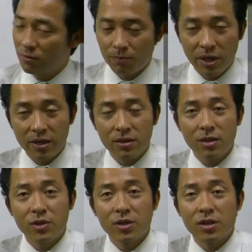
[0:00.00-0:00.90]
By
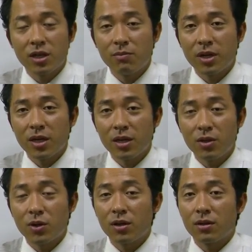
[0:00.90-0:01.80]
establishing a company,
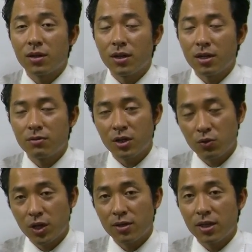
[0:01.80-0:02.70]
you can
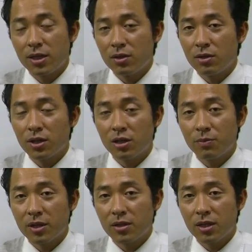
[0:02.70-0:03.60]
recognize additional
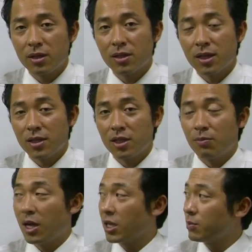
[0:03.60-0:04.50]
expenses such as
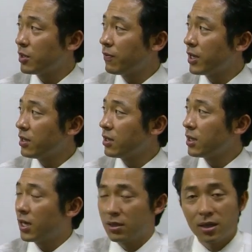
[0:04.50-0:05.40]
management fee
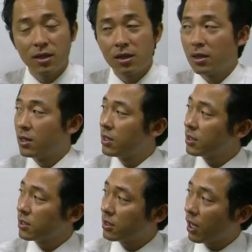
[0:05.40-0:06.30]
and
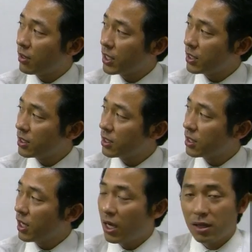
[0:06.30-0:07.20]
salaries,
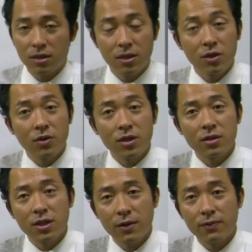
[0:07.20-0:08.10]
and you can
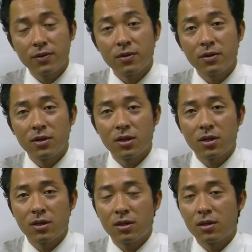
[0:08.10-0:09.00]
shift
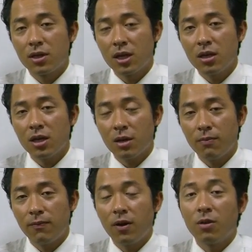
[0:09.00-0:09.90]
the income
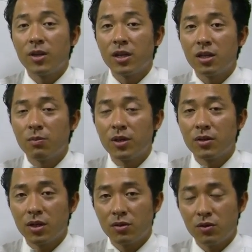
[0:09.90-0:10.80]
from
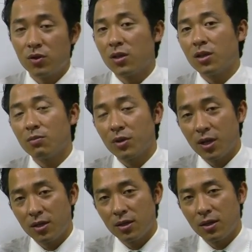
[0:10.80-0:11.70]
individual to the
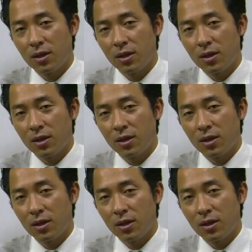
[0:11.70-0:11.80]
companies.